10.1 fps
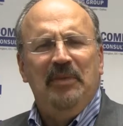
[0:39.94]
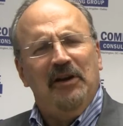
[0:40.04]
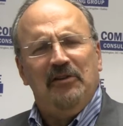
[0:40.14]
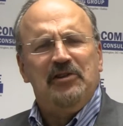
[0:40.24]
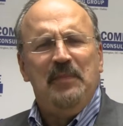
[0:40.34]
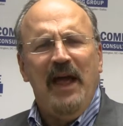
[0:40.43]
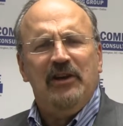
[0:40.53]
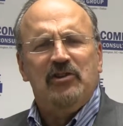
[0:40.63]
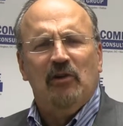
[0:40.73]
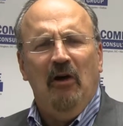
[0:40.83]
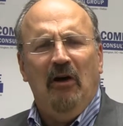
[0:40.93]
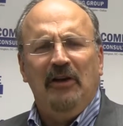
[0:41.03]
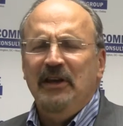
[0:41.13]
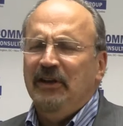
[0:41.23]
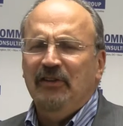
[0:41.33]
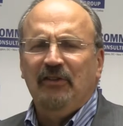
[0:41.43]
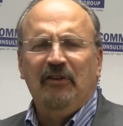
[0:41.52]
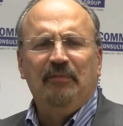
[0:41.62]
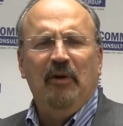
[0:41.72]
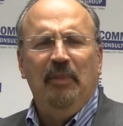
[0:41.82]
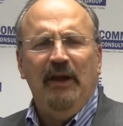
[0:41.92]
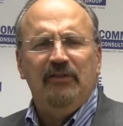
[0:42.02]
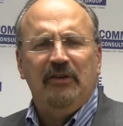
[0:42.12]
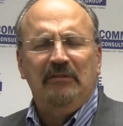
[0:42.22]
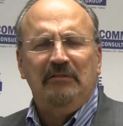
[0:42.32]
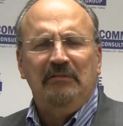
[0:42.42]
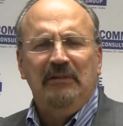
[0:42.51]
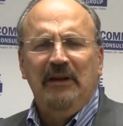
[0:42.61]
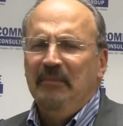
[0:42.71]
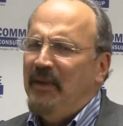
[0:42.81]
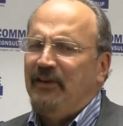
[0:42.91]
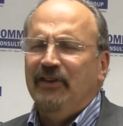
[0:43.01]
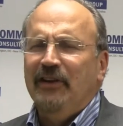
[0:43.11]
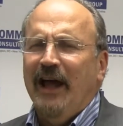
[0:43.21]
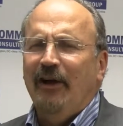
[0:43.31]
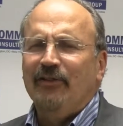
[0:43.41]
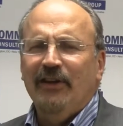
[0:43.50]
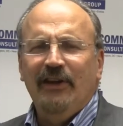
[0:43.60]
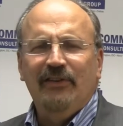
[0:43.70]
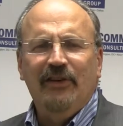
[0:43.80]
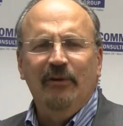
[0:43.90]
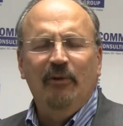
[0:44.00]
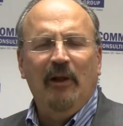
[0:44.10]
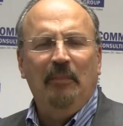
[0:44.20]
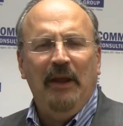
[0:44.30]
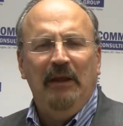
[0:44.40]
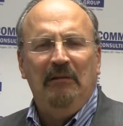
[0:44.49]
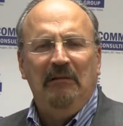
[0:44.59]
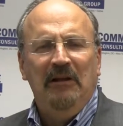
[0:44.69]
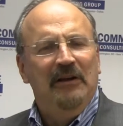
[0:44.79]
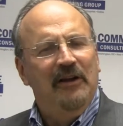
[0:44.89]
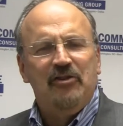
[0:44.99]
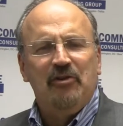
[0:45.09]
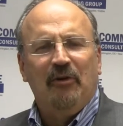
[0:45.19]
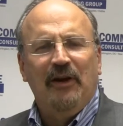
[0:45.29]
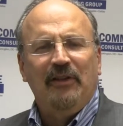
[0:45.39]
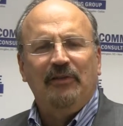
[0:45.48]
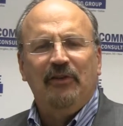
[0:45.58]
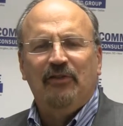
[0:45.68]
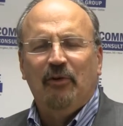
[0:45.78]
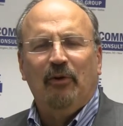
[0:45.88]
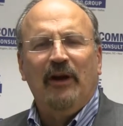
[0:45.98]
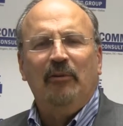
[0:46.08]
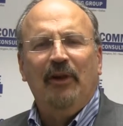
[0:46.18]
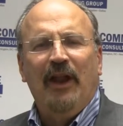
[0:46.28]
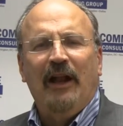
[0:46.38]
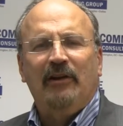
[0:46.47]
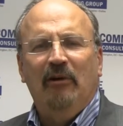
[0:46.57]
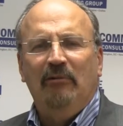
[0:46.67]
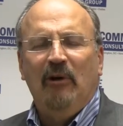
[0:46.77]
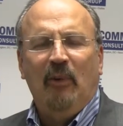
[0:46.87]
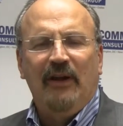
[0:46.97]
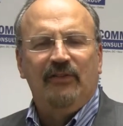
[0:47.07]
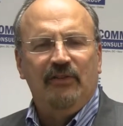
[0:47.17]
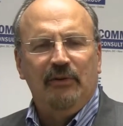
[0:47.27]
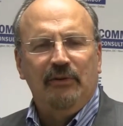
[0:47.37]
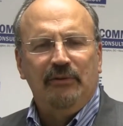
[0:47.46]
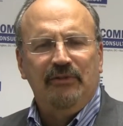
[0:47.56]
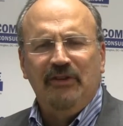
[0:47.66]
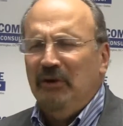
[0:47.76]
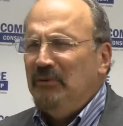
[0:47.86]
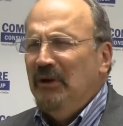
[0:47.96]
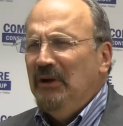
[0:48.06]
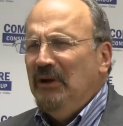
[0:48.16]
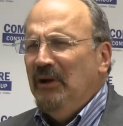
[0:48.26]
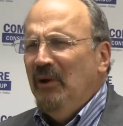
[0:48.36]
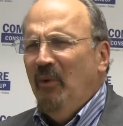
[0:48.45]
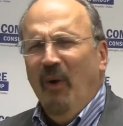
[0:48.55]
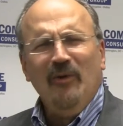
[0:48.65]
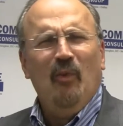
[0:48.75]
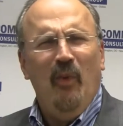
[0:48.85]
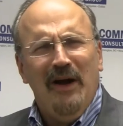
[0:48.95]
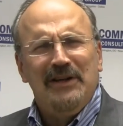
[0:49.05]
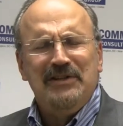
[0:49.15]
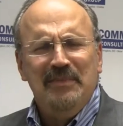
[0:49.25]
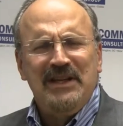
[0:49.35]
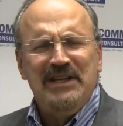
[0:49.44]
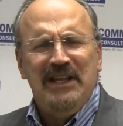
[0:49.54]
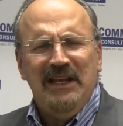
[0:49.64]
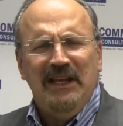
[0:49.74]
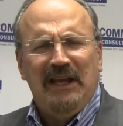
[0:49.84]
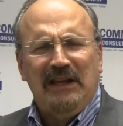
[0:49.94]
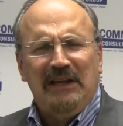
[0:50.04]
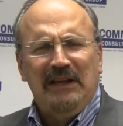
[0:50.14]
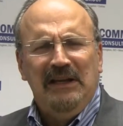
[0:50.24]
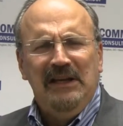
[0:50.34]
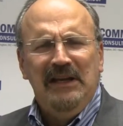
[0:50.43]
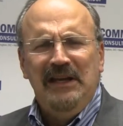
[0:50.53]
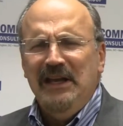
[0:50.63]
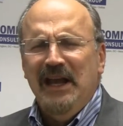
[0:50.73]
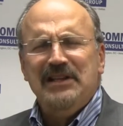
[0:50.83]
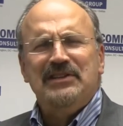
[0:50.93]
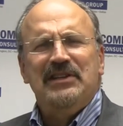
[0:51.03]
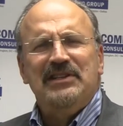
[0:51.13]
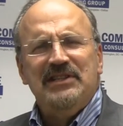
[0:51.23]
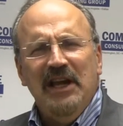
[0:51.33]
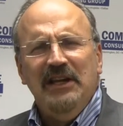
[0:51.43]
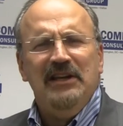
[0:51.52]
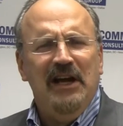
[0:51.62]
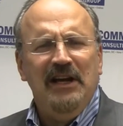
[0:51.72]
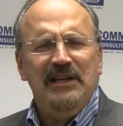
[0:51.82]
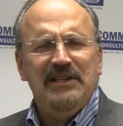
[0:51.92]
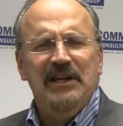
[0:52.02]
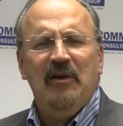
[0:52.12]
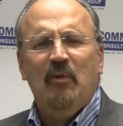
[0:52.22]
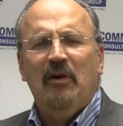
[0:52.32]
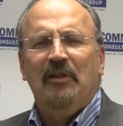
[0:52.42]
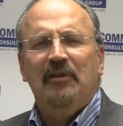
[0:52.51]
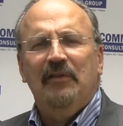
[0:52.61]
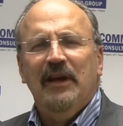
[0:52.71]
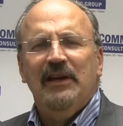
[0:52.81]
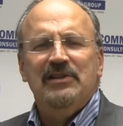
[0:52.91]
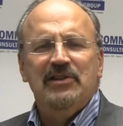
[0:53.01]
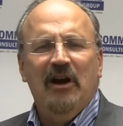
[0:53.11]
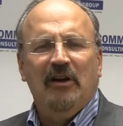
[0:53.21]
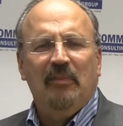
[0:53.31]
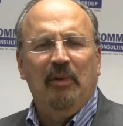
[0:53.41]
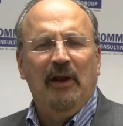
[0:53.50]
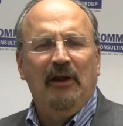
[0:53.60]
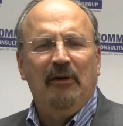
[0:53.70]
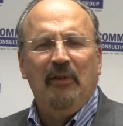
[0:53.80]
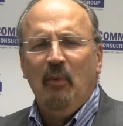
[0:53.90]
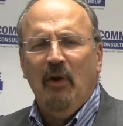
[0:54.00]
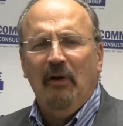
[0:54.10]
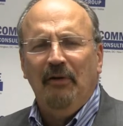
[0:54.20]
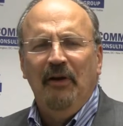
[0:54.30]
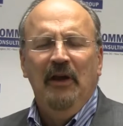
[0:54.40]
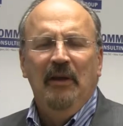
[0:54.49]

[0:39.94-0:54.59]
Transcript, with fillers: But under Spanish law, he can serve probation. Messi now says he will appeal, ensuring that the story will not go away soon. So, what was Messi thinking? He has the second highest net worth of any soccer player in the world,